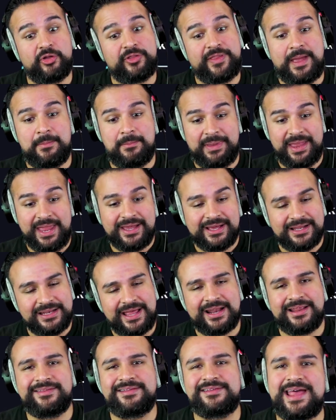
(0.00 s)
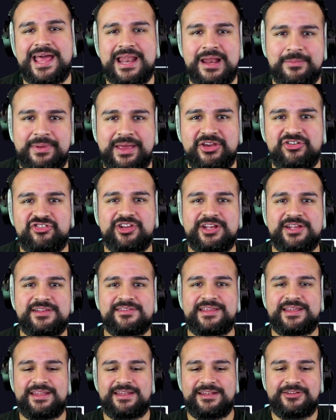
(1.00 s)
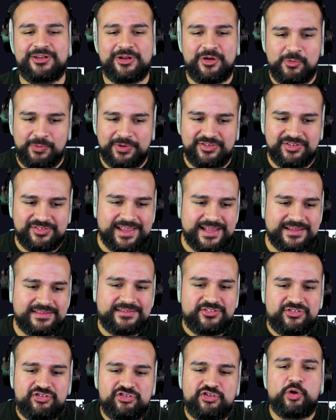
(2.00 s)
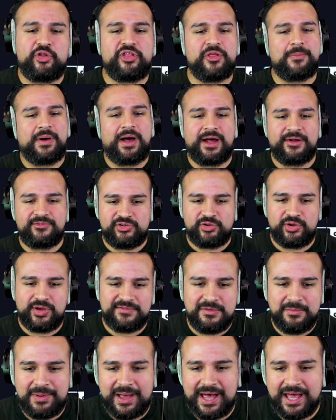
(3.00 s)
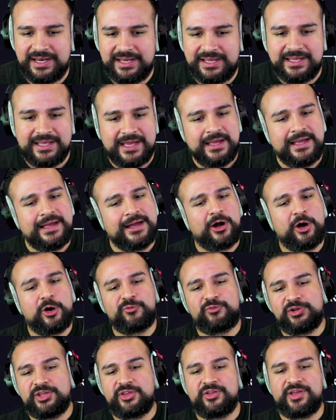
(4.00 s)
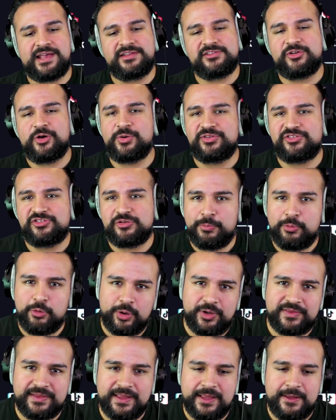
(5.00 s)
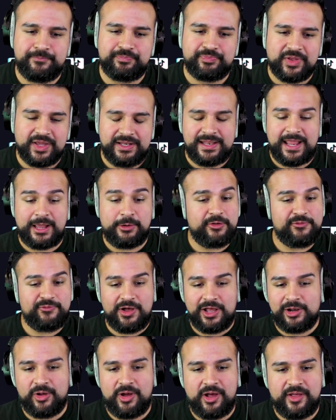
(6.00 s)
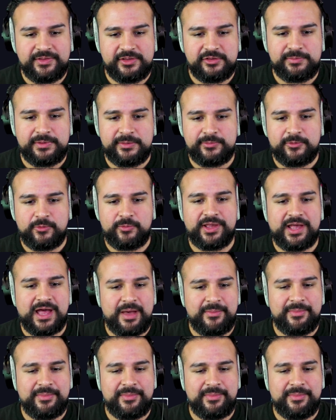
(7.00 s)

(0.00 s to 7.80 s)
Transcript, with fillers: uh, that make a lot of these animations and you know we just like to show them off to everybody hopefully you guys go and support them like we follow all these people